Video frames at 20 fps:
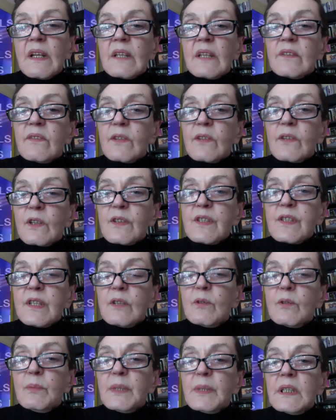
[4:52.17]
First,
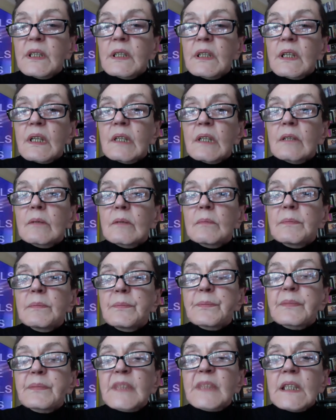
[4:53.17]
there'll be
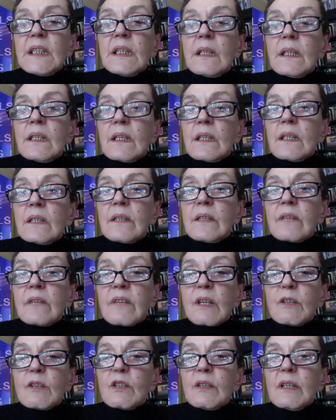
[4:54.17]

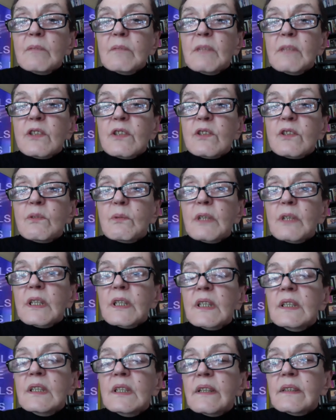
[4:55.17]
the image to
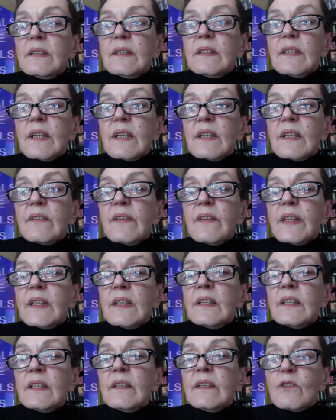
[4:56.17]
read. And
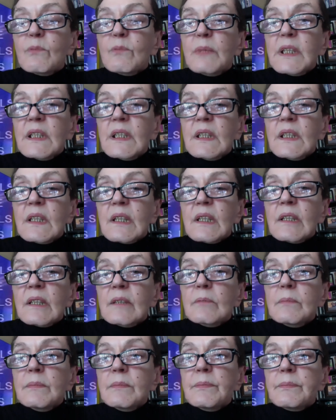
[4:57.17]
then there'll be
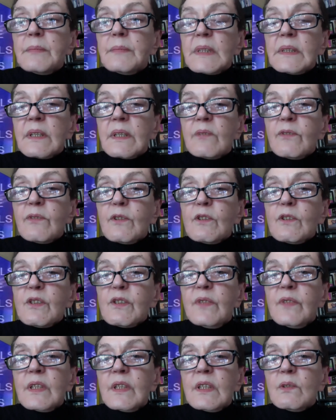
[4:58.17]
the
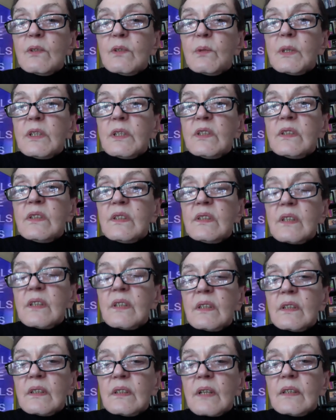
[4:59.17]
first video, which is
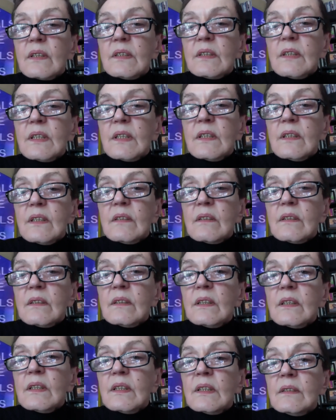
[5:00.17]
at the
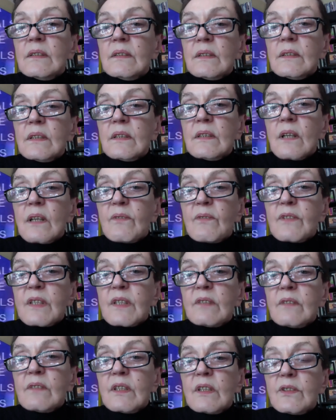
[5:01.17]
Office
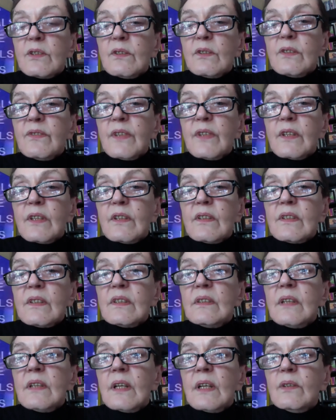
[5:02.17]
of Cultural Affairs,
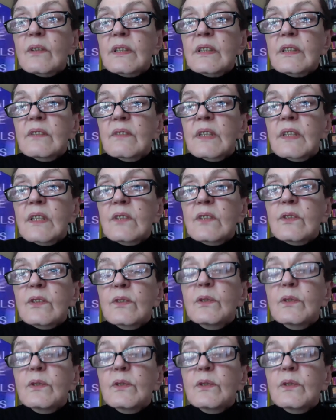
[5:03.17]
Gallery 72.